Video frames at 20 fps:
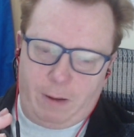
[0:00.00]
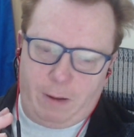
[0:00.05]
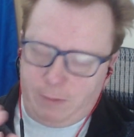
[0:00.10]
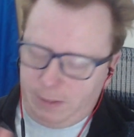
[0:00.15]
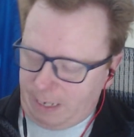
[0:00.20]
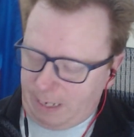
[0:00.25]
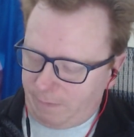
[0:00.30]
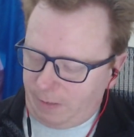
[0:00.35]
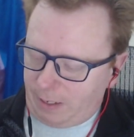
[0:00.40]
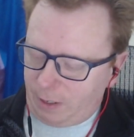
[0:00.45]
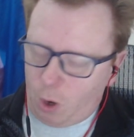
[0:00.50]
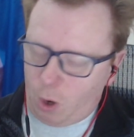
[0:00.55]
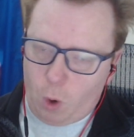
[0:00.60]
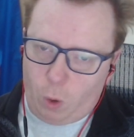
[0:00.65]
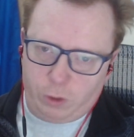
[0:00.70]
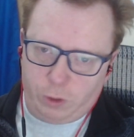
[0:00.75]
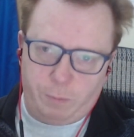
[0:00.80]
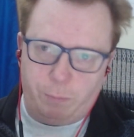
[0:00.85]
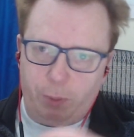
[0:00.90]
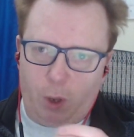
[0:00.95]
able, having like a hole
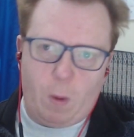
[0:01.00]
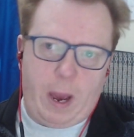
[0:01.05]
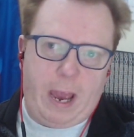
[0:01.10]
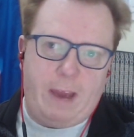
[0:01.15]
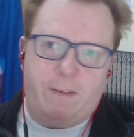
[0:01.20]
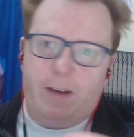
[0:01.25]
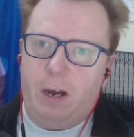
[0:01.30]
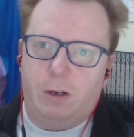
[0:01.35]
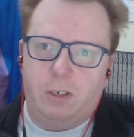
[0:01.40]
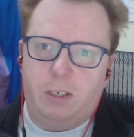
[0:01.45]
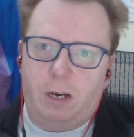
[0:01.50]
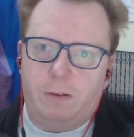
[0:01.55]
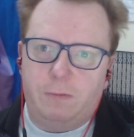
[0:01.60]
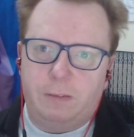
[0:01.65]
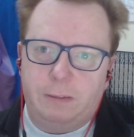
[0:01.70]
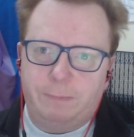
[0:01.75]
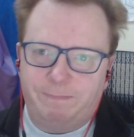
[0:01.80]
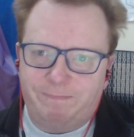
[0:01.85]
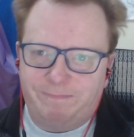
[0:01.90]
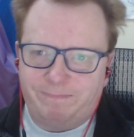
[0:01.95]
to blow air out of.
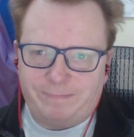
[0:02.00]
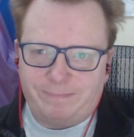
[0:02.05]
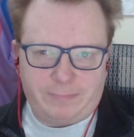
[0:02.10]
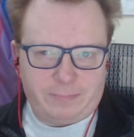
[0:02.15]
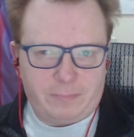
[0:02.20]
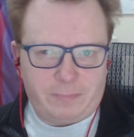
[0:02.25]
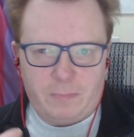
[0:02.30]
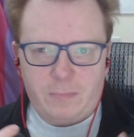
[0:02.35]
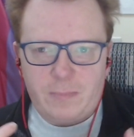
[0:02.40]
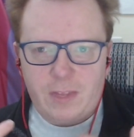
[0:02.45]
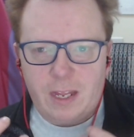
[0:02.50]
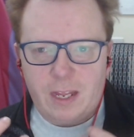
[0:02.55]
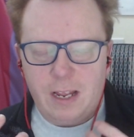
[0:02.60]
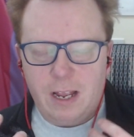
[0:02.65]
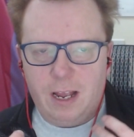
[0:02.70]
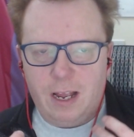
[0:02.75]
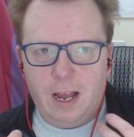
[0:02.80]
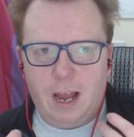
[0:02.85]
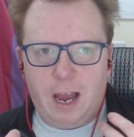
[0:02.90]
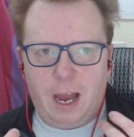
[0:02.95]

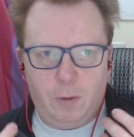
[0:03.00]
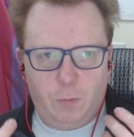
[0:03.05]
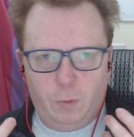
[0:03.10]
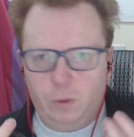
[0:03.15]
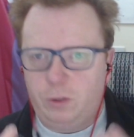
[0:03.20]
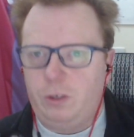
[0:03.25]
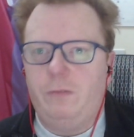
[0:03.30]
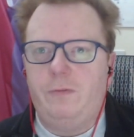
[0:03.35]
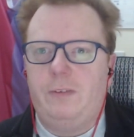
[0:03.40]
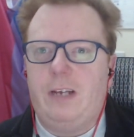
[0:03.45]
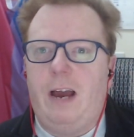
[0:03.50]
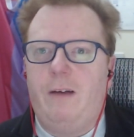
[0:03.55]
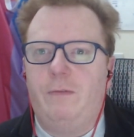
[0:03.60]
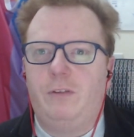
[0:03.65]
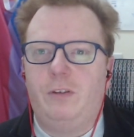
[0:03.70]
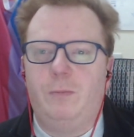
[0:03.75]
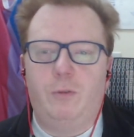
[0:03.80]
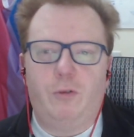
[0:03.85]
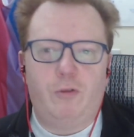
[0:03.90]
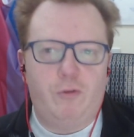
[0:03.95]
I would love to have
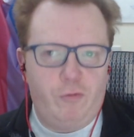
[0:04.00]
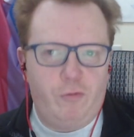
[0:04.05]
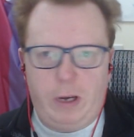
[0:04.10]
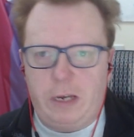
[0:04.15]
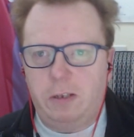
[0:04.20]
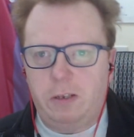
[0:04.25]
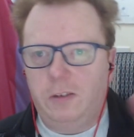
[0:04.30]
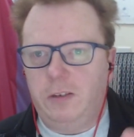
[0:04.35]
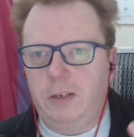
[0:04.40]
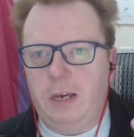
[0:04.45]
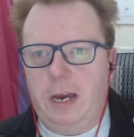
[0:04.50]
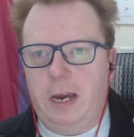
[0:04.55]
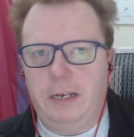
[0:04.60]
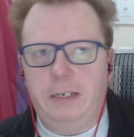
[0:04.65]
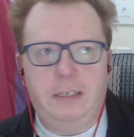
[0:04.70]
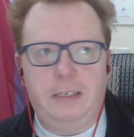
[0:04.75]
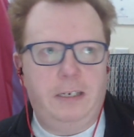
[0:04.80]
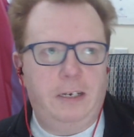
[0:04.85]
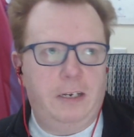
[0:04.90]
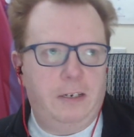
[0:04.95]
some crazy
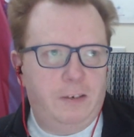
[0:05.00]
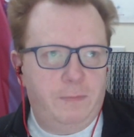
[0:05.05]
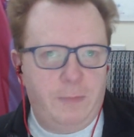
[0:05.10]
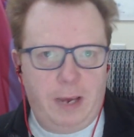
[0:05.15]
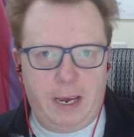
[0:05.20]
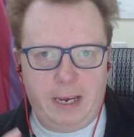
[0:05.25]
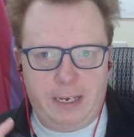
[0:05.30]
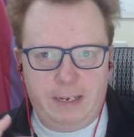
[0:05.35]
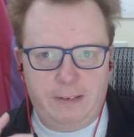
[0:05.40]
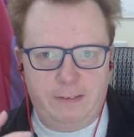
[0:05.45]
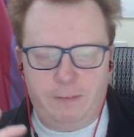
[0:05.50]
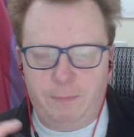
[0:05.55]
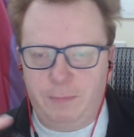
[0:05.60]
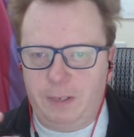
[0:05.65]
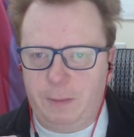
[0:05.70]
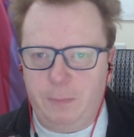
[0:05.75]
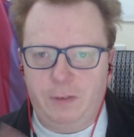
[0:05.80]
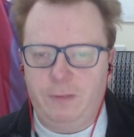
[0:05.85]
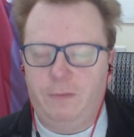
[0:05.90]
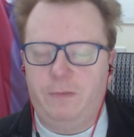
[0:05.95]
idea to make it some
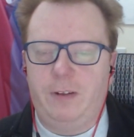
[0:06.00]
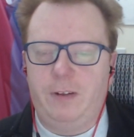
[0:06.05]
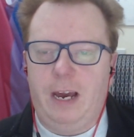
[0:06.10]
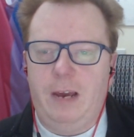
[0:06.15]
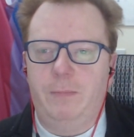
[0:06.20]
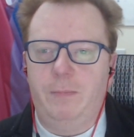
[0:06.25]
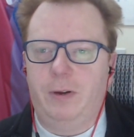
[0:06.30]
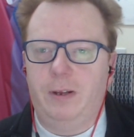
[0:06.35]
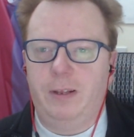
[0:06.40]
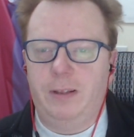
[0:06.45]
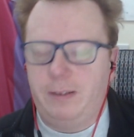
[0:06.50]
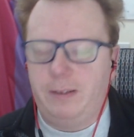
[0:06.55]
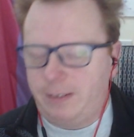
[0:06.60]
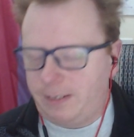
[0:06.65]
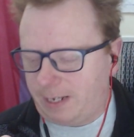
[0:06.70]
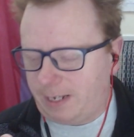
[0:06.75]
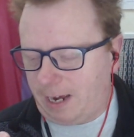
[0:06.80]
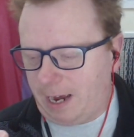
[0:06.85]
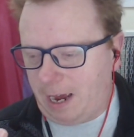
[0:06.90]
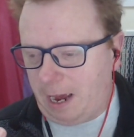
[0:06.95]
limited flight, but
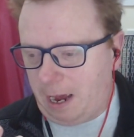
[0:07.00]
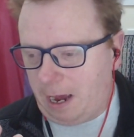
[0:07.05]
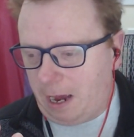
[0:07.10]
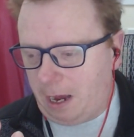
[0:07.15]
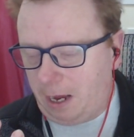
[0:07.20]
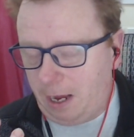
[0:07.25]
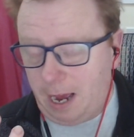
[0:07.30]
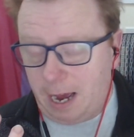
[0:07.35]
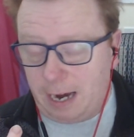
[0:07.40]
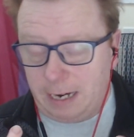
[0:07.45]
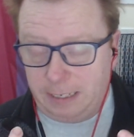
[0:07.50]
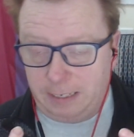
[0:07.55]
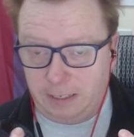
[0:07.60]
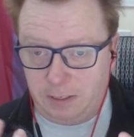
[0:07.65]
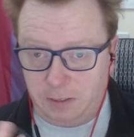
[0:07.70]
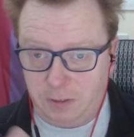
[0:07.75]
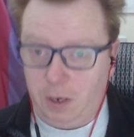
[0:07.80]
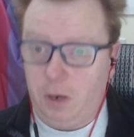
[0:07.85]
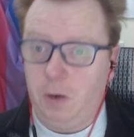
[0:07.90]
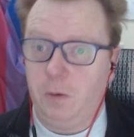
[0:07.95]
uh, I
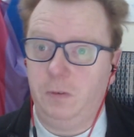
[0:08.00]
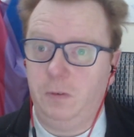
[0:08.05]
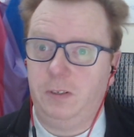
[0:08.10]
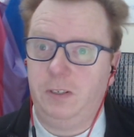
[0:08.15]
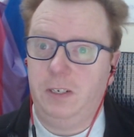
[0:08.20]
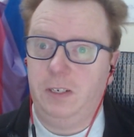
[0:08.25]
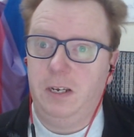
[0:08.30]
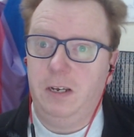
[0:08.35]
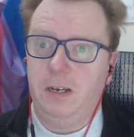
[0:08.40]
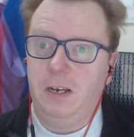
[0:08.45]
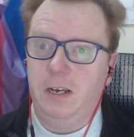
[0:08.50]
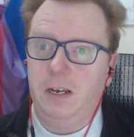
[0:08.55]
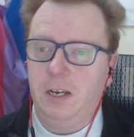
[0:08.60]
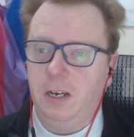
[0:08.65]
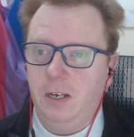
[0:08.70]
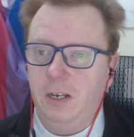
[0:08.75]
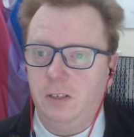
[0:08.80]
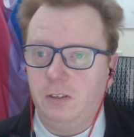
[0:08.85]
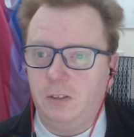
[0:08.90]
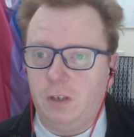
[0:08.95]
don't.
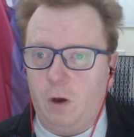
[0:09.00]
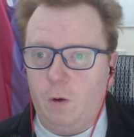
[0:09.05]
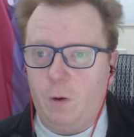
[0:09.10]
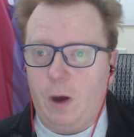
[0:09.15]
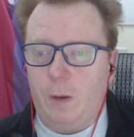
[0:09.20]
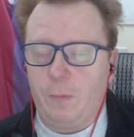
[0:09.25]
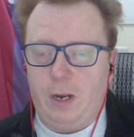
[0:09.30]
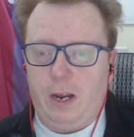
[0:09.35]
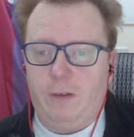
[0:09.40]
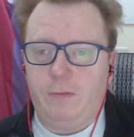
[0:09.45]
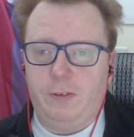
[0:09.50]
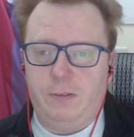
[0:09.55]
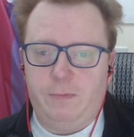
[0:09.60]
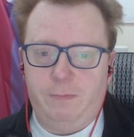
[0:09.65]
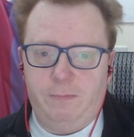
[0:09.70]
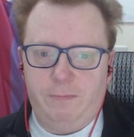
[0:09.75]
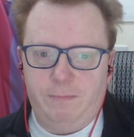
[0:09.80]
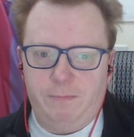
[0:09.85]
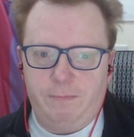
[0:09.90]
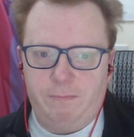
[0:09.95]
So I'm gonna have to
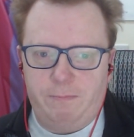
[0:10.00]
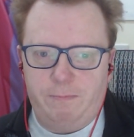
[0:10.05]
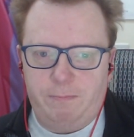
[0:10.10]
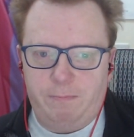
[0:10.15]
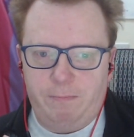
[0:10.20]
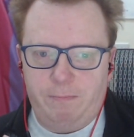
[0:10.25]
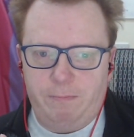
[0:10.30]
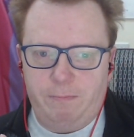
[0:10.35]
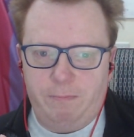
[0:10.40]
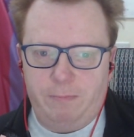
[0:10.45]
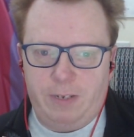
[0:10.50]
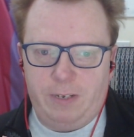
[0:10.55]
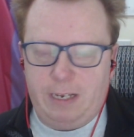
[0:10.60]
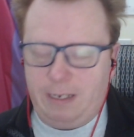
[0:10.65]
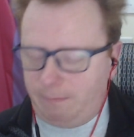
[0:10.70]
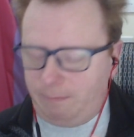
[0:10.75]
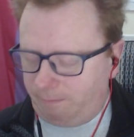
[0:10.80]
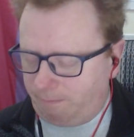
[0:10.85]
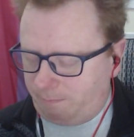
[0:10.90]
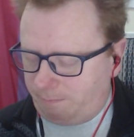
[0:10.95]

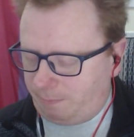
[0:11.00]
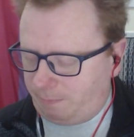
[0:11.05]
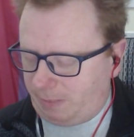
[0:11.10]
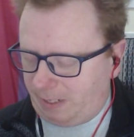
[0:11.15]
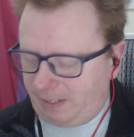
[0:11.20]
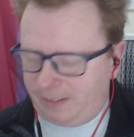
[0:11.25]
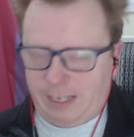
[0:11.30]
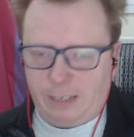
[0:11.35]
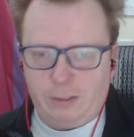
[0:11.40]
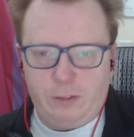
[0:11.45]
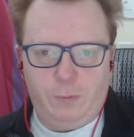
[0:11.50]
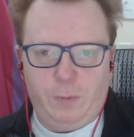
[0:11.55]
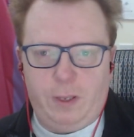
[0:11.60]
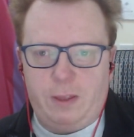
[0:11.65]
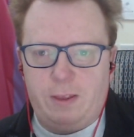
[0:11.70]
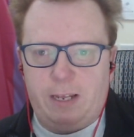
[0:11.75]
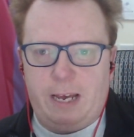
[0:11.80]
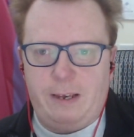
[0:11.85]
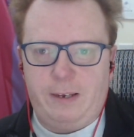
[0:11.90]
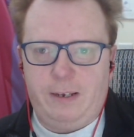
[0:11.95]
be settled with
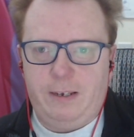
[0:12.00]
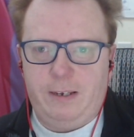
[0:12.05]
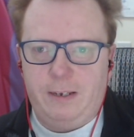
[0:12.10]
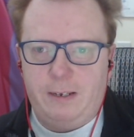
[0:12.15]
like